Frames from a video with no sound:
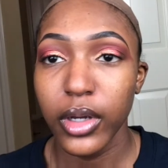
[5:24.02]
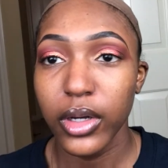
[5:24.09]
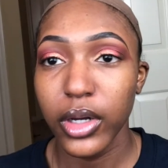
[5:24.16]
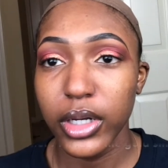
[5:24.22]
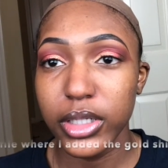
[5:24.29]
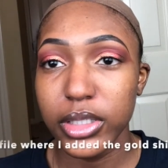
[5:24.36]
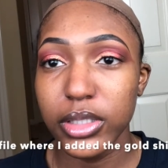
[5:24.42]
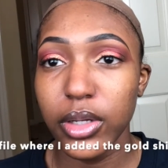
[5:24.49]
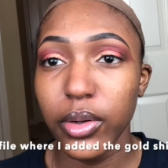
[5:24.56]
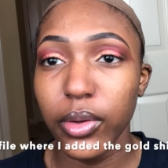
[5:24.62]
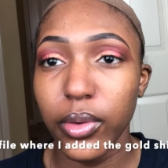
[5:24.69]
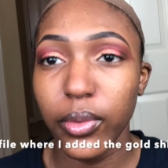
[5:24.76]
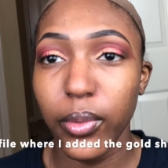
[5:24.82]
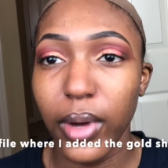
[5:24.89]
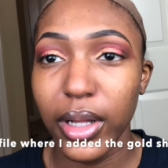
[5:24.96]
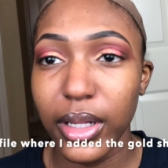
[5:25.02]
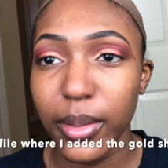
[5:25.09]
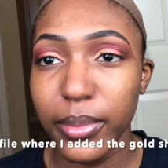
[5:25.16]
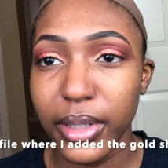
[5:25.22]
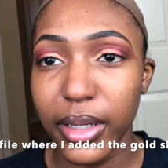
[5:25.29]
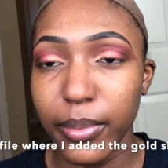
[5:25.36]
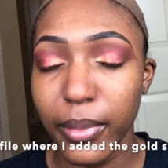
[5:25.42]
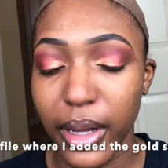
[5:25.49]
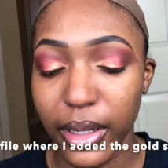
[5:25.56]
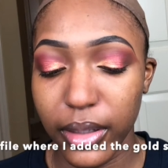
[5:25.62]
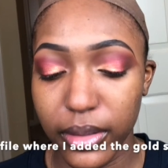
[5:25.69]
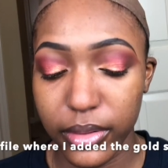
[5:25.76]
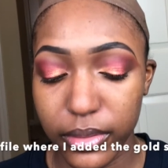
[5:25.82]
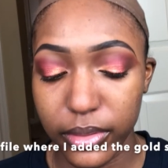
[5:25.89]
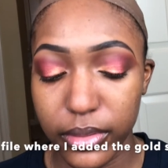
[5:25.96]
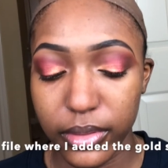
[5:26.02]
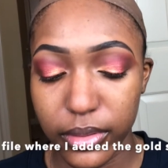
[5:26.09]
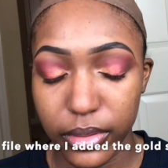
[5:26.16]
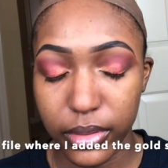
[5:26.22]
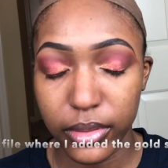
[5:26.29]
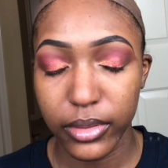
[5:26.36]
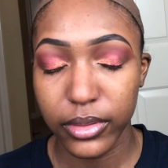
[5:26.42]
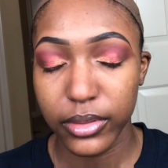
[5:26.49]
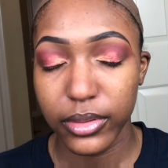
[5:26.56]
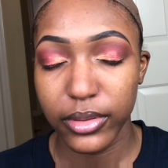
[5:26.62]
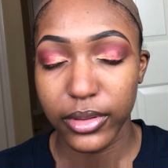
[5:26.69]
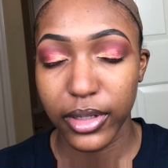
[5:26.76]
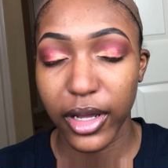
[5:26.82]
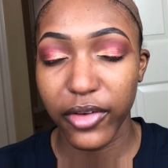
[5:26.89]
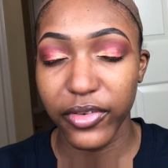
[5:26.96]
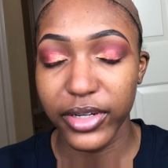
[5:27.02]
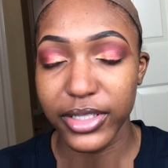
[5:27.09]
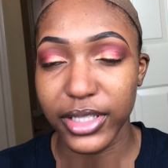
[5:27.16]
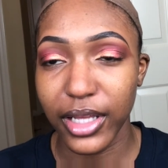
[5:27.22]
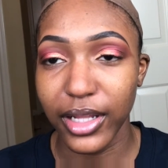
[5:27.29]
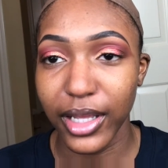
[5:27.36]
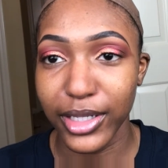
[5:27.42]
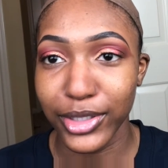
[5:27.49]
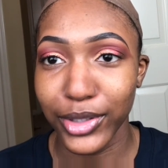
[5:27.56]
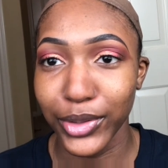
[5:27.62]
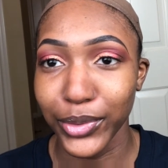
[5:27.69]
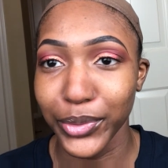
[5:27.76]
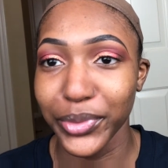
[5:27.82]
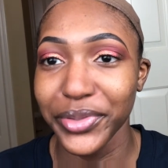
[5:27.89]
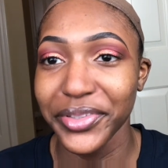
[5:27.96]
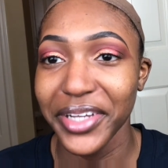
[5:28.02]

All right, so while I'm letting my, I'm gonna say lace glue.